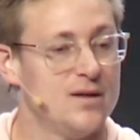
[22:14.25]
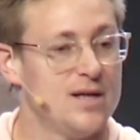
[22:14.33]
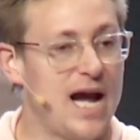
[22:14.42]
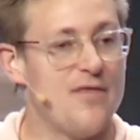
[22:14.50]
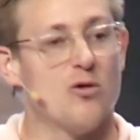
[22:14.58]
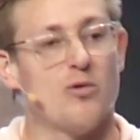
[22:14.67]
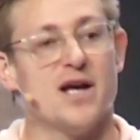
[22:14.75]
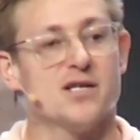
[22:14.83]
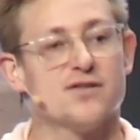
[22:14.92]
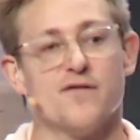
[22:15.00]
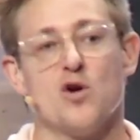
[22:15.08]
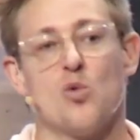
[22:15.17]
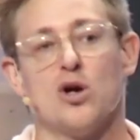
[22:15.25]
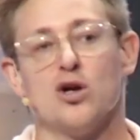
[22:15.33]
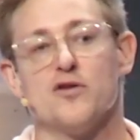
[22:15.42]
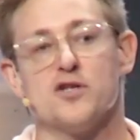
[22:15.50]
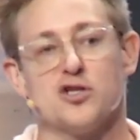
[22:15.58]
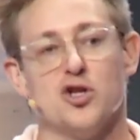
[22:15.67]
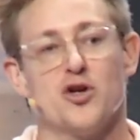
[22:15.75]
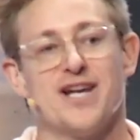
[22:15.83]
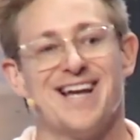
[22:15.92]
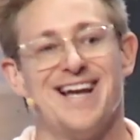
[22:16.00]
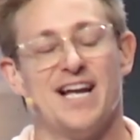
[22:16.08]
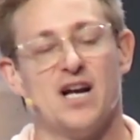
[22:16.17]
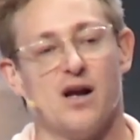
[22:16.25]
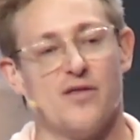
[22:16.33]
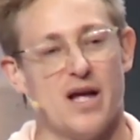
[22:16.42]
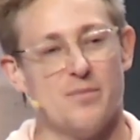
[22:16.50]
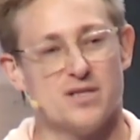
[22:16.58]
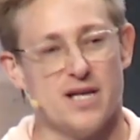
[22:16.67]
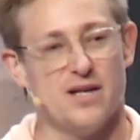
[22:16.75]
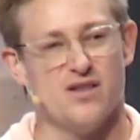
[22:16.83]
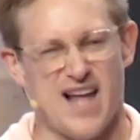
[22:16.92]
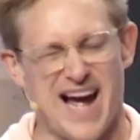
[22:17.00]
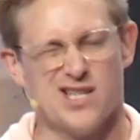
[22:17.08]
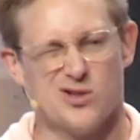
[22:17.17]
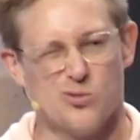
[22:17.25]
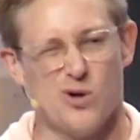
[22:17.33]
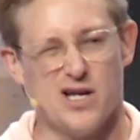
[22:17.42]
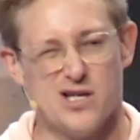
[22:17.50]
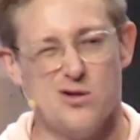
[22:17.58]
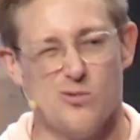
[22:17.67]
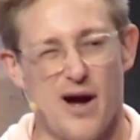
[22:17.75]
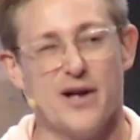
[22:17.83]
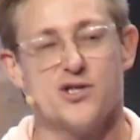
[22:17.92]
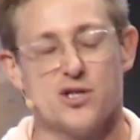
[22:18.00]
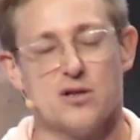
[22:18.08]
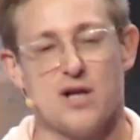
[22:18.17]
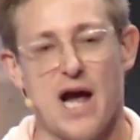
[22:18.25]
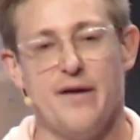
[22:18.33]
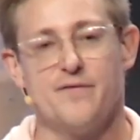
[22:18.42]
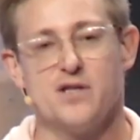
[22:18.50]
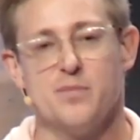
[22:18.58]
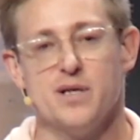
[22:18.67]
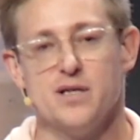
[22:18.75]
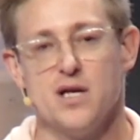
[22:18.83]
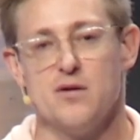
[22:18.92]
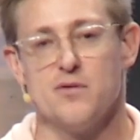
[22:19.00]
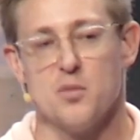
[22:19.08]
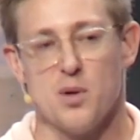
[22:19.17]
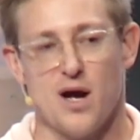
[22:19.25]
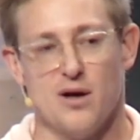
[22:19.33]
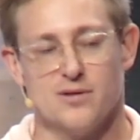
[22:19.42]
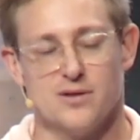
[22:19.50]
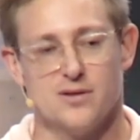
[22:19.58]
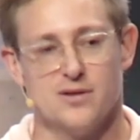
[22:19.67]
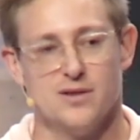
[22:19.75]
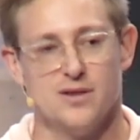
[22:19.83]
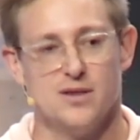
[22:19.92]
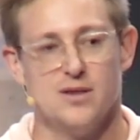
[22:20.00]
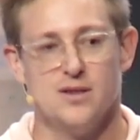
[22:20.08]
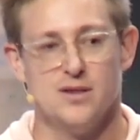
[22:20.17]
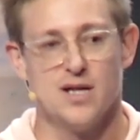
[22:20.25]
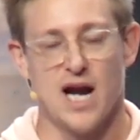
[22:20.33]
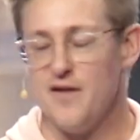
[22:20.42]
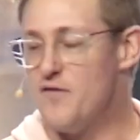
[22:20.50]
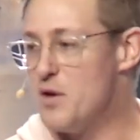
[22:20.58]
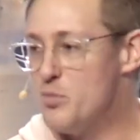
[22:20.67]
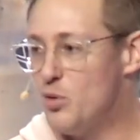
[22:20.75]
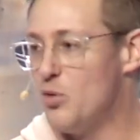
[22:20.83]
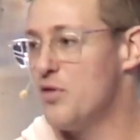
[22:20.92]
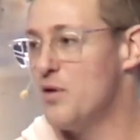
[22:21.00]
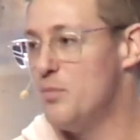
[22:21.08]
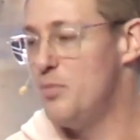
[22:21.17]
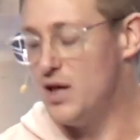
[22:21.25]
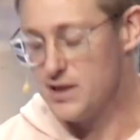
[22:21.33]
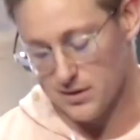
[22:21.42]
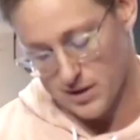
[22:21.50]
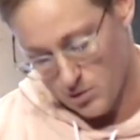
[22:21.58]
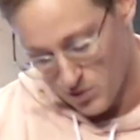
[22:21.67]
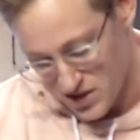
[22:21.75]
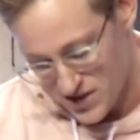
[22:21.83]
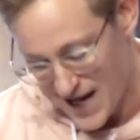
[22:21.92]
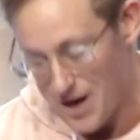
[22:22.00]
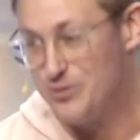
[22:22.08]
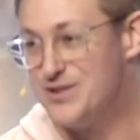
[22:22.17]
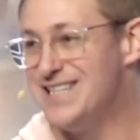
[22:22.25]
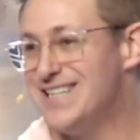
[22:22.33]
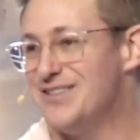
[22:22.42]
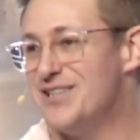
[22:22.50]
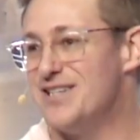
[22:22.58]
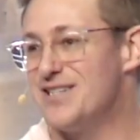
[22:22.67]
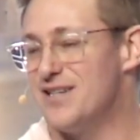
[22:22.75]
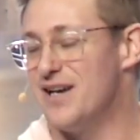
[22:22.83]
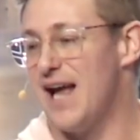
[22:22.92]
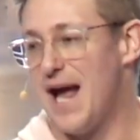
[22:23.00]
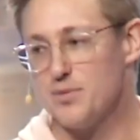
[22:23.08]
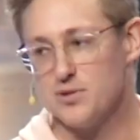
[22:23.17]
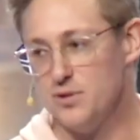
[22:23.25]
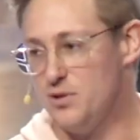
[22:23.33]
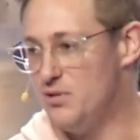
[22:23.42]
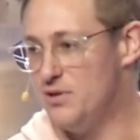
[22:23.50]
And the rest of the world is looking in on them saying, That's what you want your life to be known about. And they both abundantly, resoundingly say, Absolutely.